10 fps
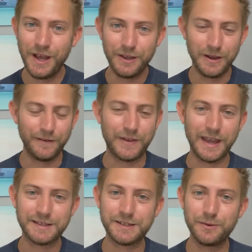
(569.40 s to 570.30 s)
you have
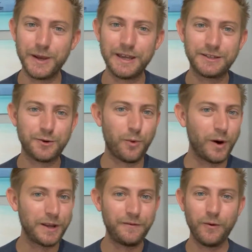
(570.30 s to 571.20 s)
guests awake
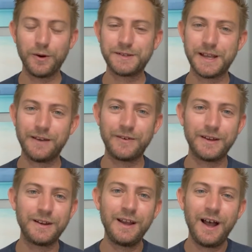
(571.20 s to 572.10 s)

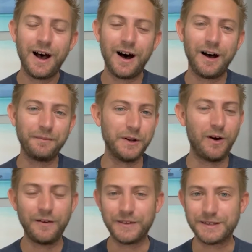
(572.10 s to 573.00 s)
24/7.
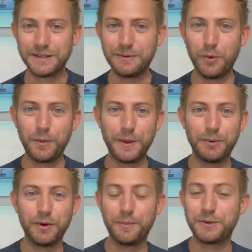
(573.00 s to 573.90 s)
Obviously more
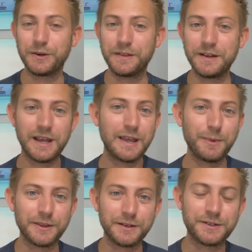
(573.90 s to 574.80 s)
people are up during the day,
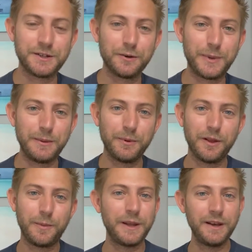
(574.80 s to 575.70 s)
but there's still people
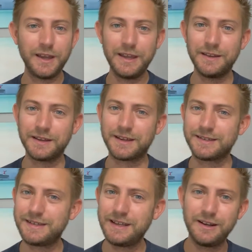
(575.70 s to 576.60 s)
up at night in the
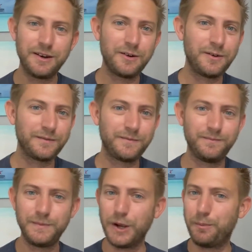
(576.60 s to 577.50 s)
casino,
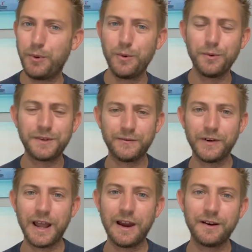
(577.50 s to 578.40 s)
pool,
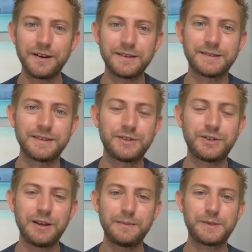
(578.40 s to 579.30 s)
different areas of the
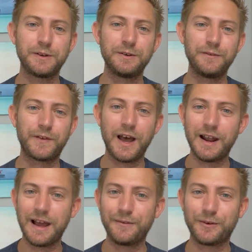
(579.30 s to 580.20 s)
ship. So you've got
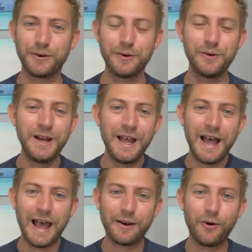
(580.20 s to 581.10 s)
to have crew
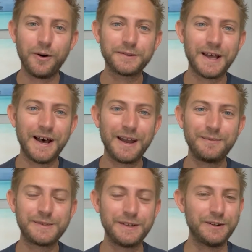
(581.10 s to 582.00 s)
at all
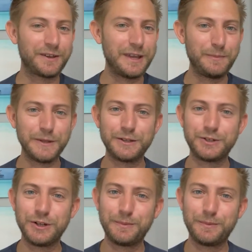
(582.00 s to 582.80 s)
times, keeping the ship